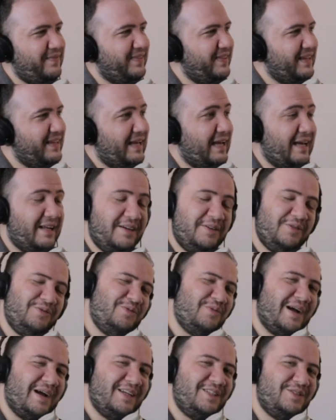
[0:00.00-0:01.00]
And it
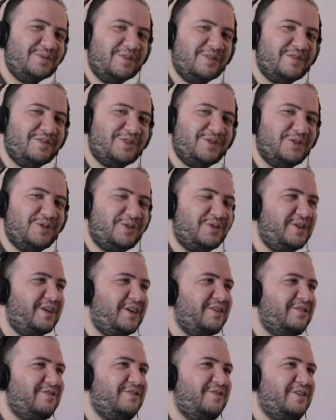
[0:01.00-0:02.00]
reminds me of a story
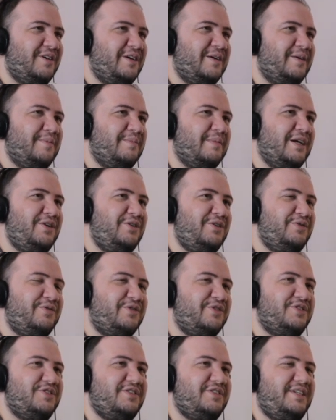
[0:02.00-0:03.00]
of my
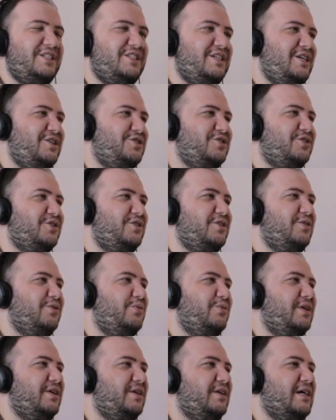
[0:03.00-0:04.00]
university teacher
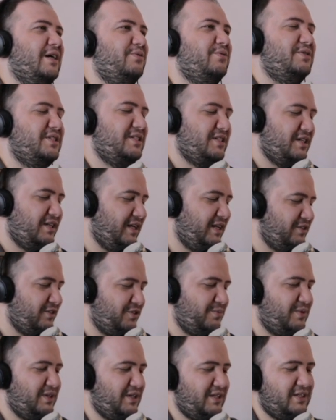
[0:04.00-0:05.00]
when I was studying to
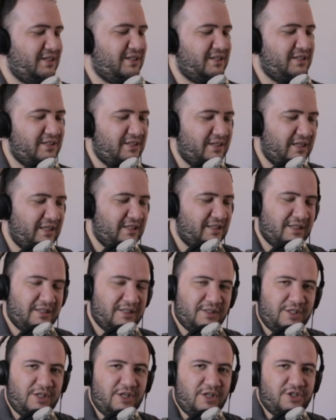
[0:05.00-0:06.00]
be a
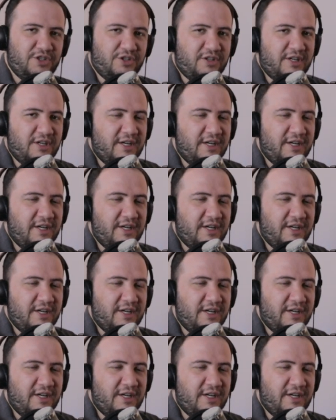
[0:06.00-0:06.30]
teacher.